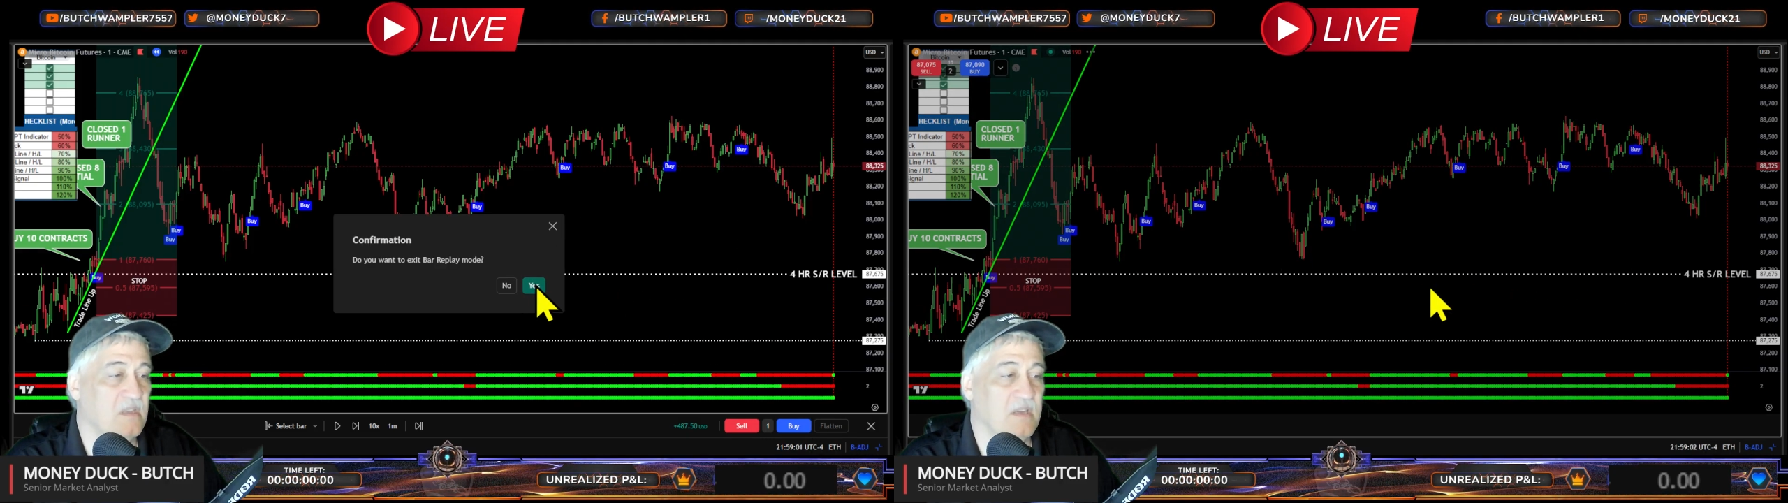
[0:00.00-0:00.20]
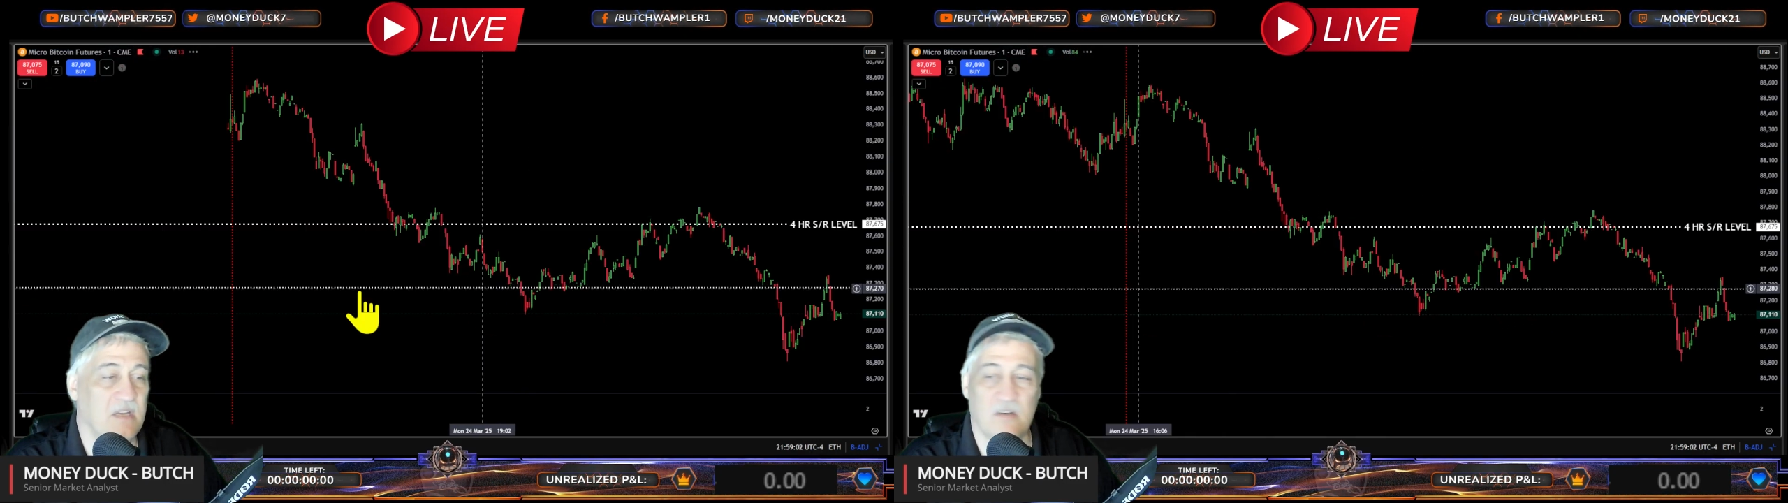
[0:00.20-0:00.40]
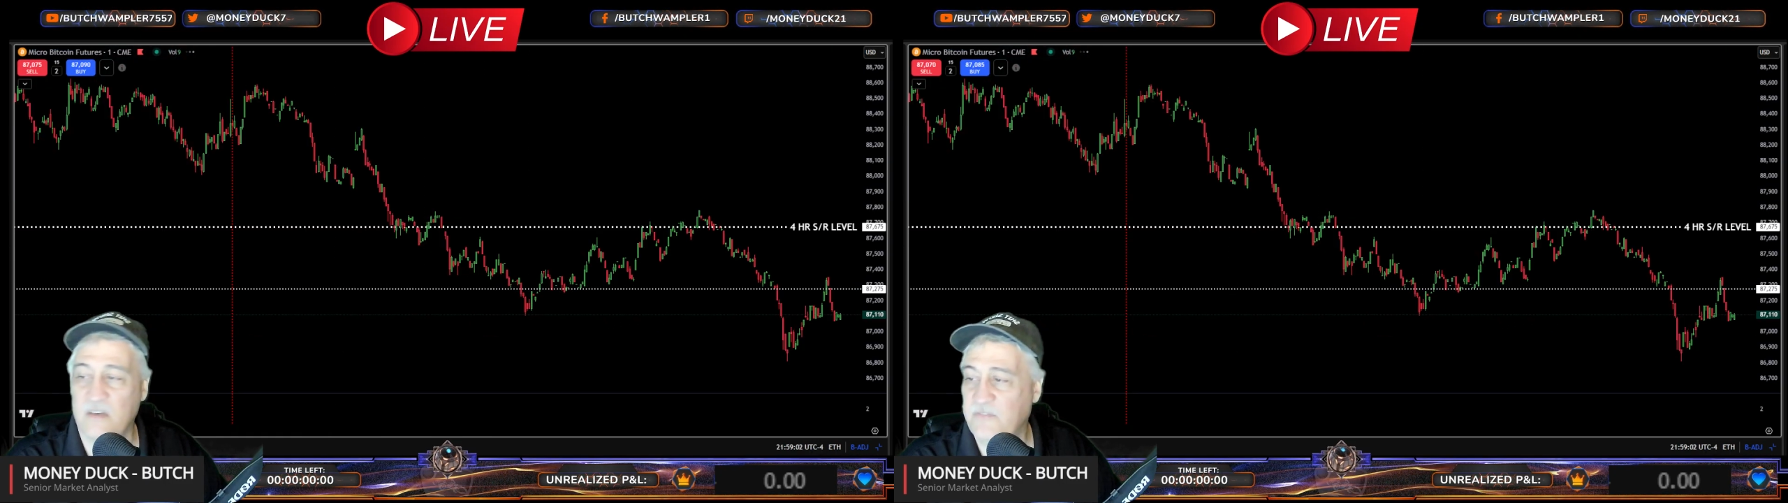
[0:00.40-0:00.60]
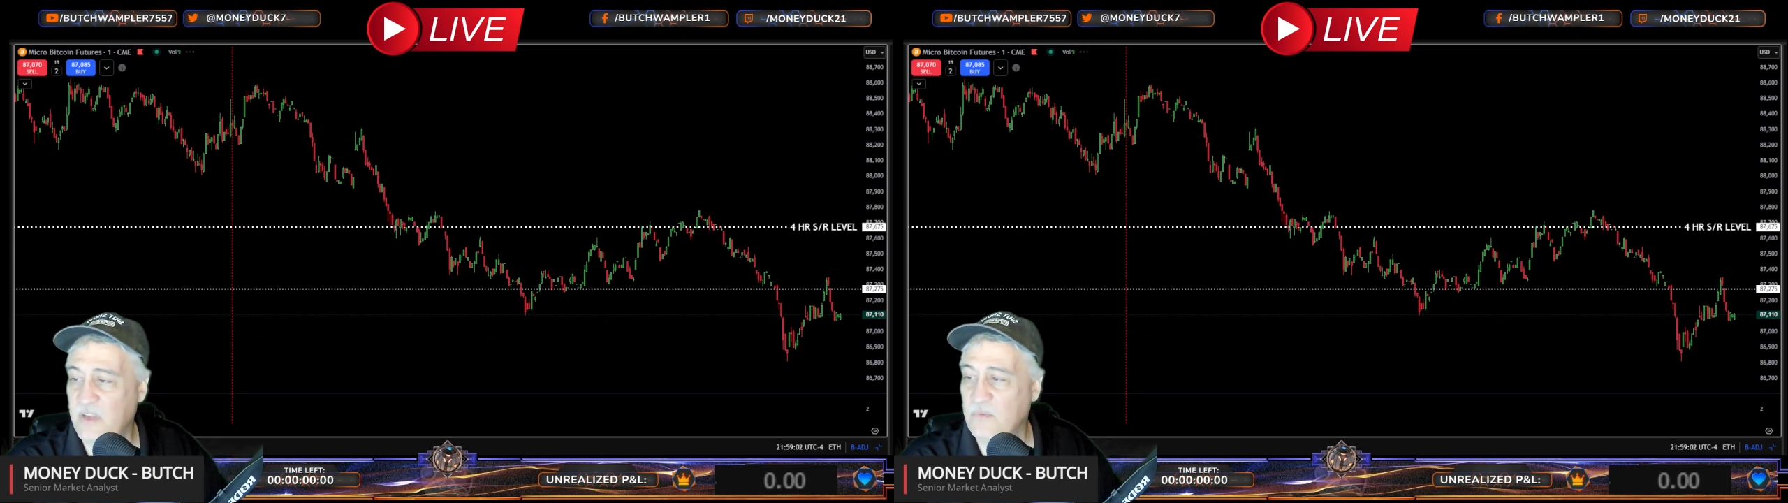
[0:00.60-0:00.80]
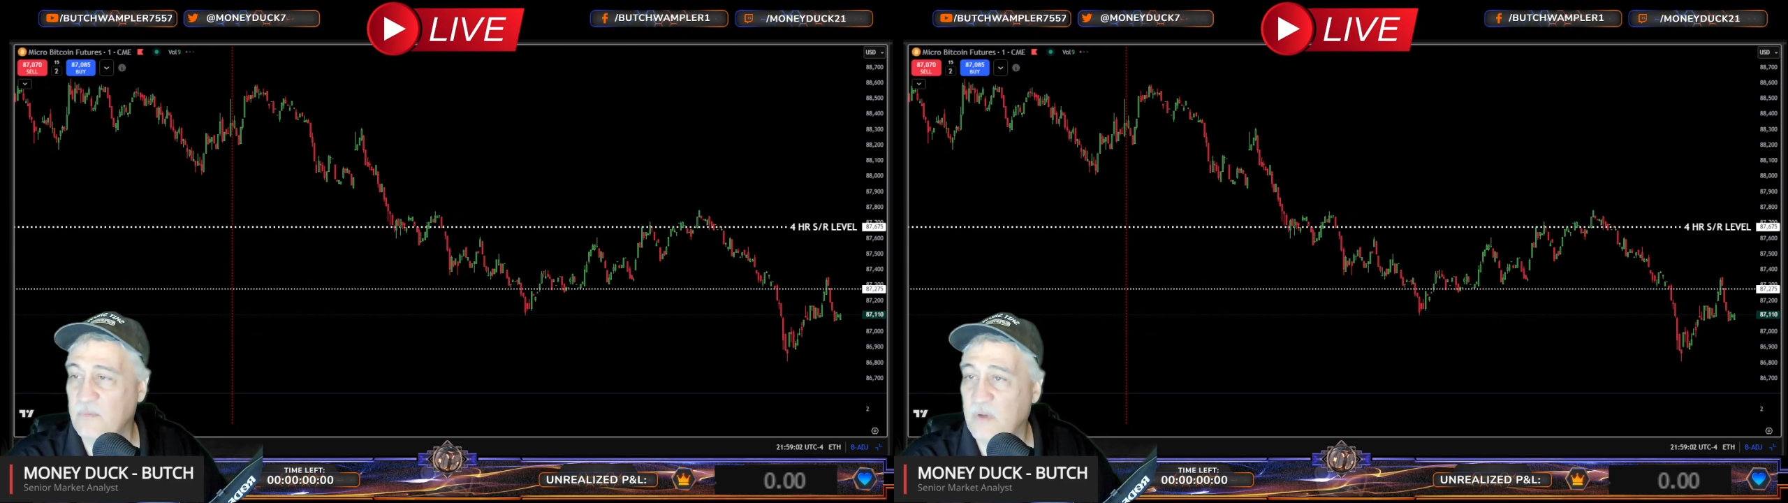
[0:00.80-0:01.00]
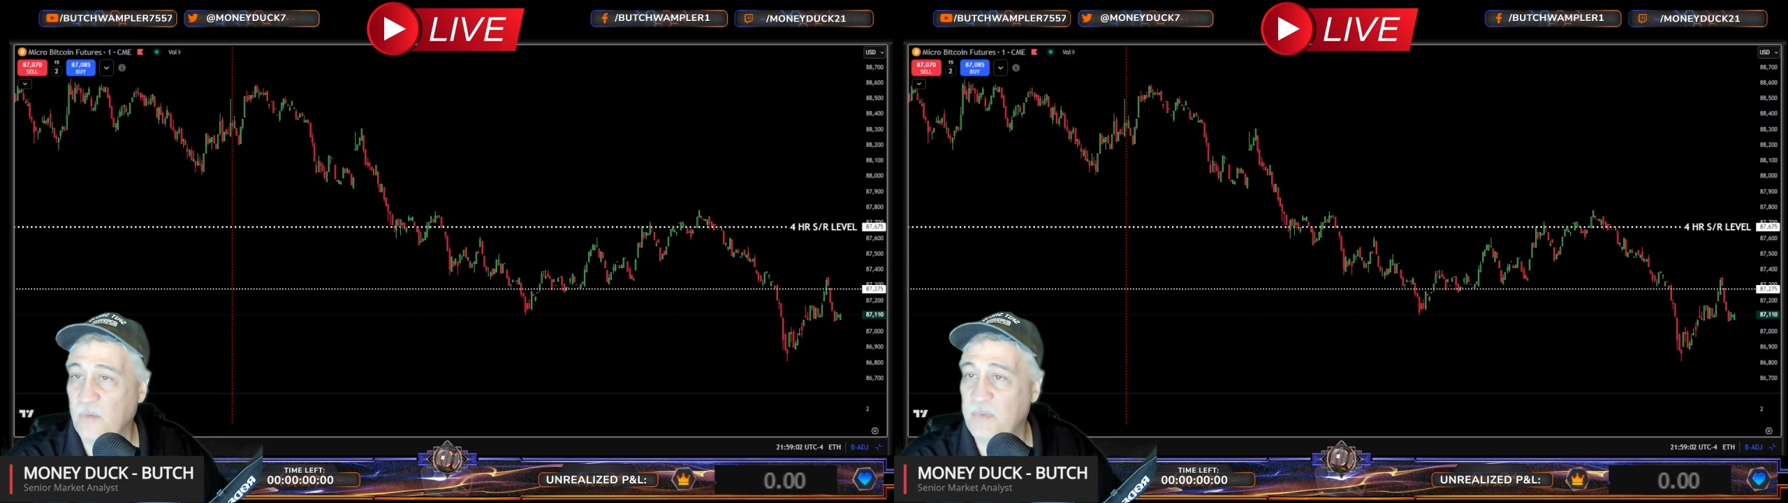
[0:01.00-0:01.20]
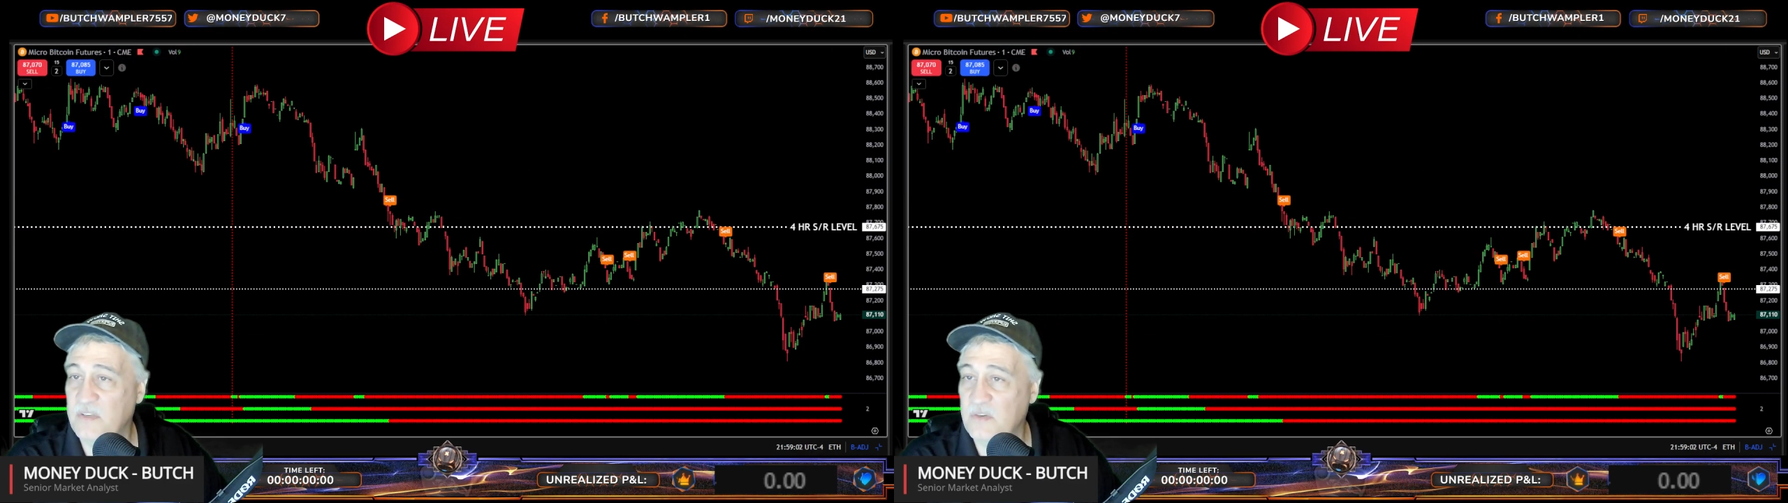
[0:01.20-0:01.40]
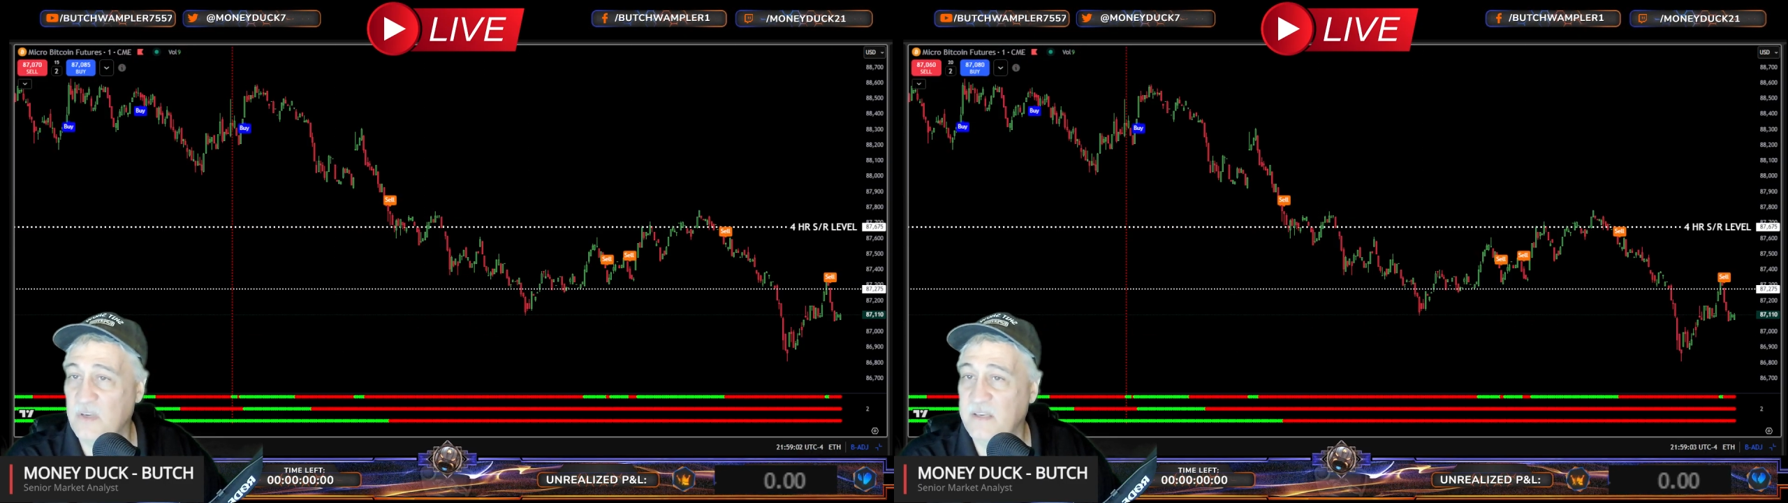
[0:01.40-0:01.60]
here in a few. Hope you
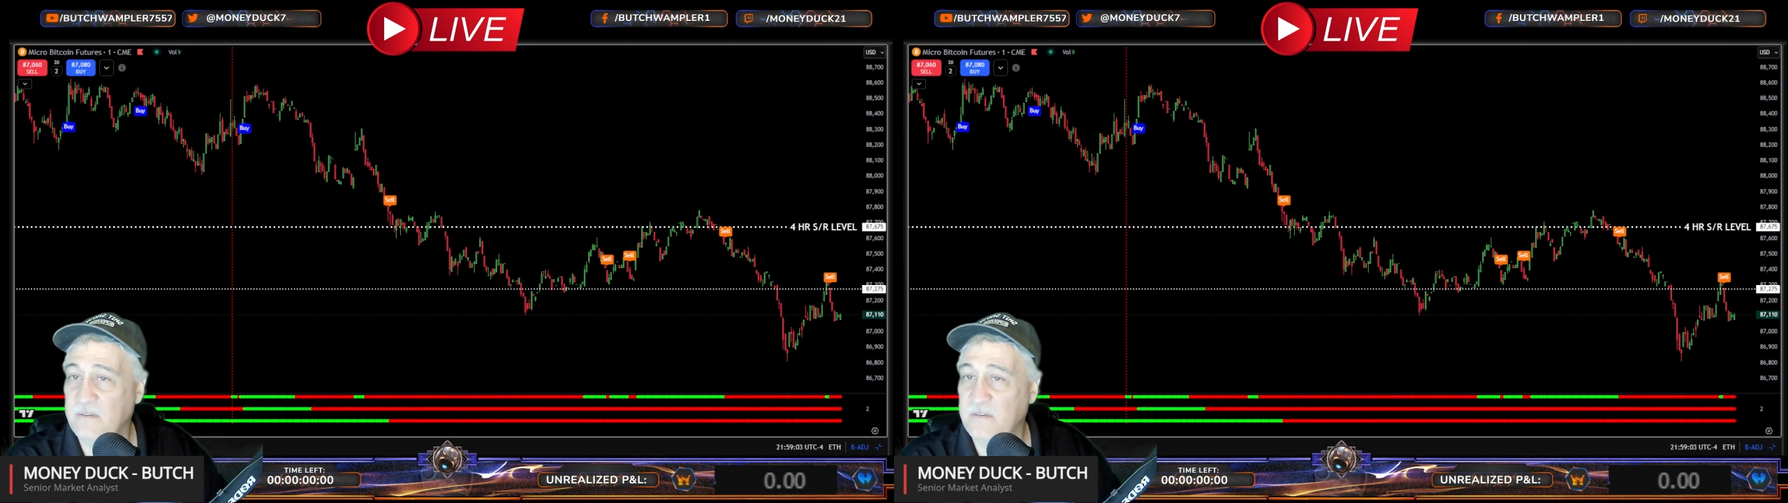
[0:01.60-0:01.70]
enjoyed.